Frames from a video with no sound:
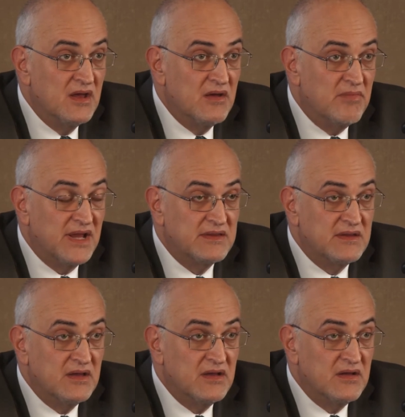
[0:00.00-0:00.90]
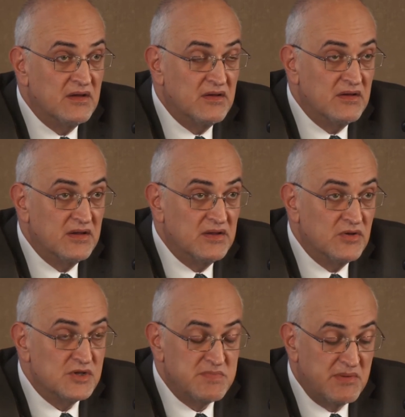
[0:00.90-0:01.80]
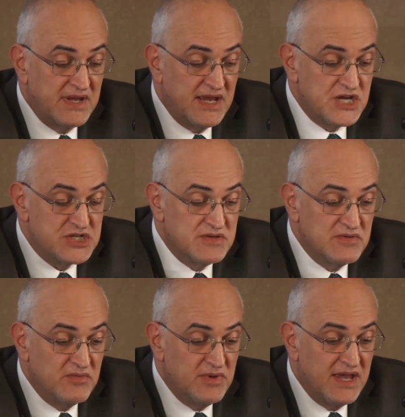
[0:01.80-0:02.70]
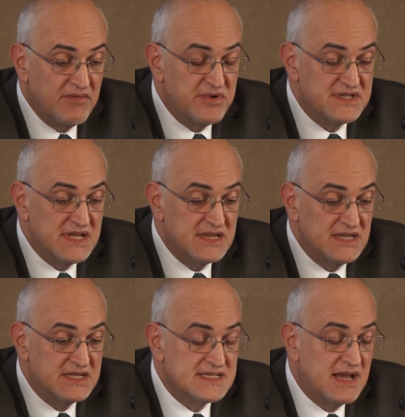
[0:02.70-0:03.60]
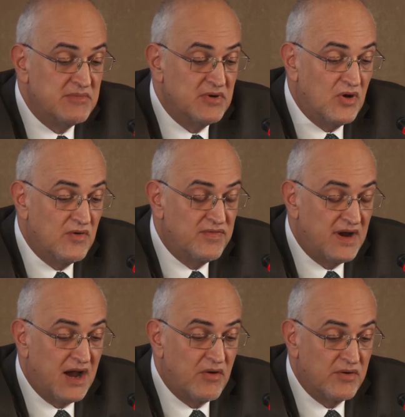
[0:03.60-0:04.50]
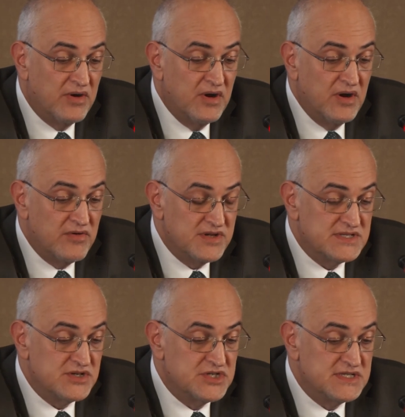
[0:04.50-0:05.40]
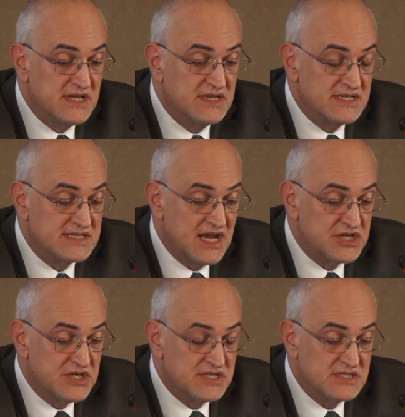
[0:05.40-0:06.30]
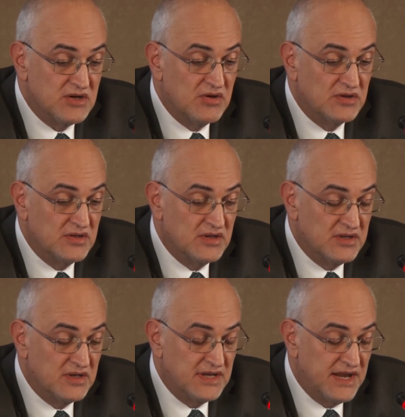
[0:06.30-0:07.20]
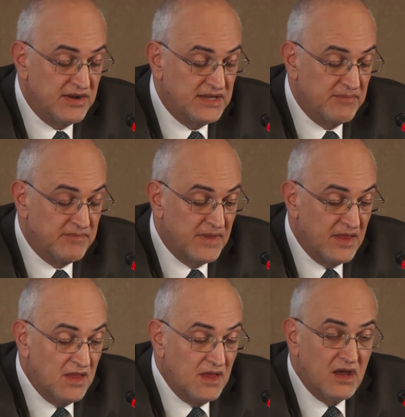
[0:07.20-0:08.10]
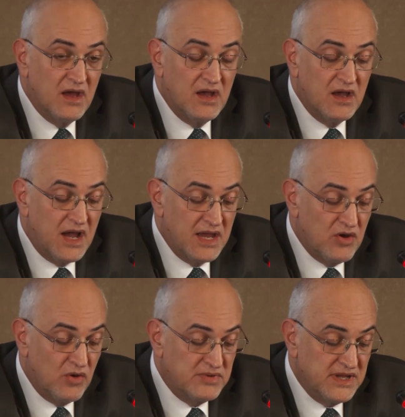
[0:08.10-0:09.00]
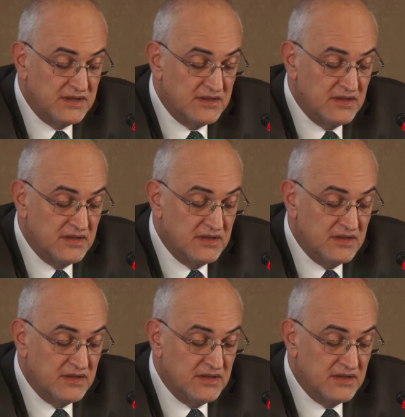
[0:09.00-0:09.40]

but in those publications we have presented some of our researches and discussions on the HERE team. I hope that